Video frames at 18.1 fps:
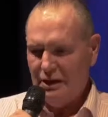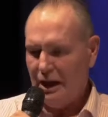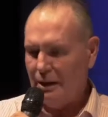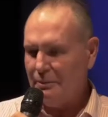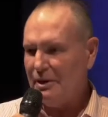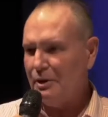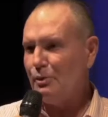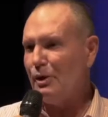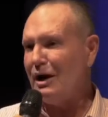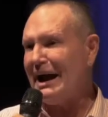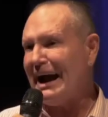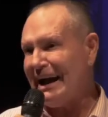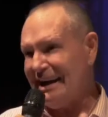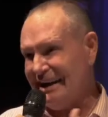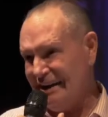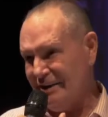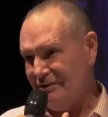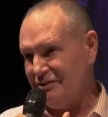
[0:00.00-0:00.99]
I mean, where
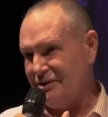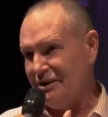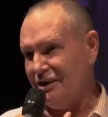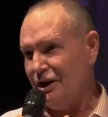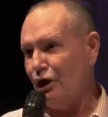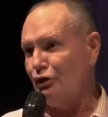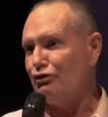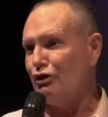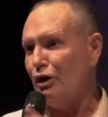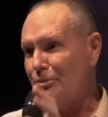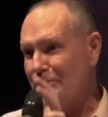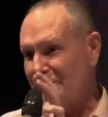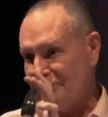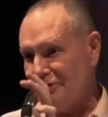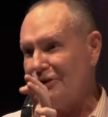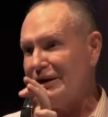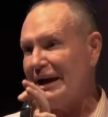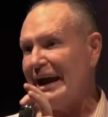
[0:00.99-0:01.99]
I lived, a
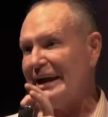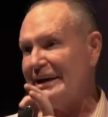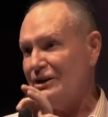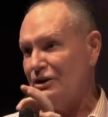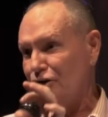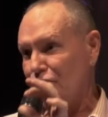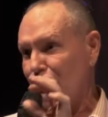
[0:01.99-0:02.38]
Robin Reliant